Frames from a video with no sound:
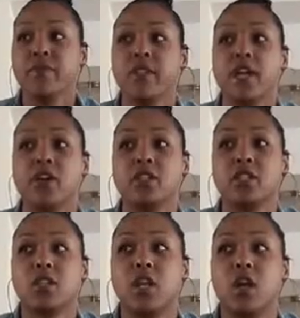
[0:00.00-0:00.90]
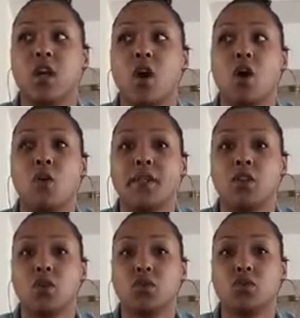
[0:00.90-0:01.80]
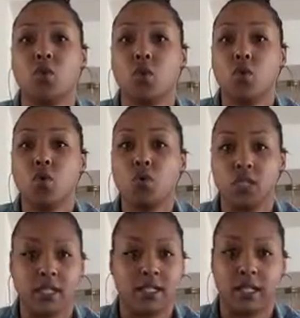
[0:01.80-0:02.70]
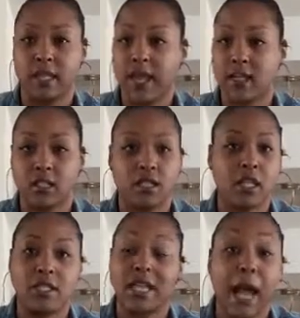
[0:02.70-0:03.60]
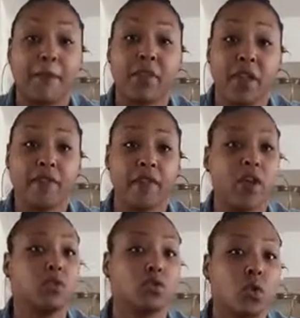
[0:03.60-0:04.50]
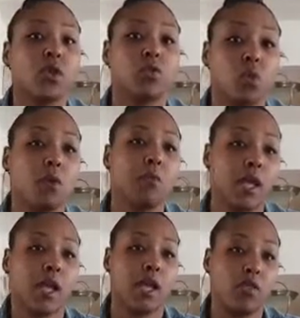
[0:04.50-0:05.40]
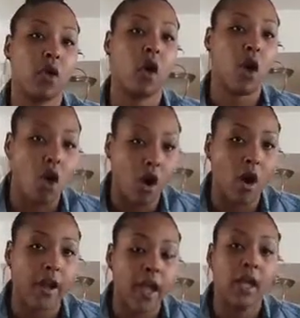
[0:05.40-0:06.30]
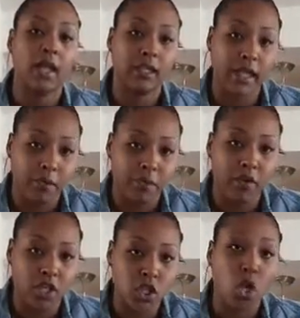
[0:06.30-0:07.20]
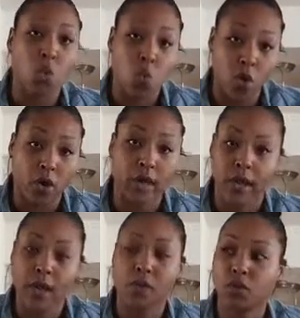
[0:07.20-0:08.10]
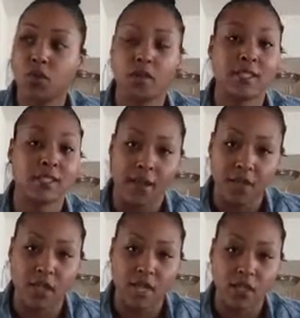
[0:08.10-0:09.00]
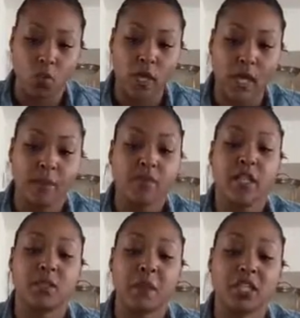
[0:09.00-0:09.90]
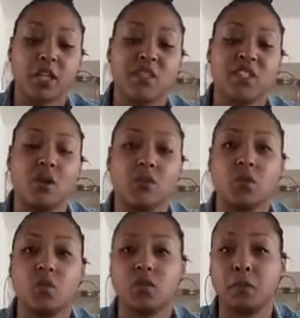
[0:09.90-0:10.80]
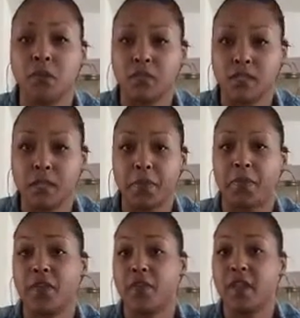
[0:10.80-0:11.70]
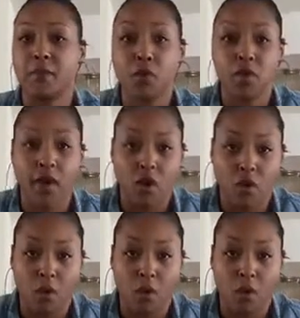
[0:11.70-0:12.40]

They aren't just going to always go to school just to get to the top of their field. Taurus will put in the hard, laborish work, and they will do it 7 days a week, especially if it's going towards building something for them or their own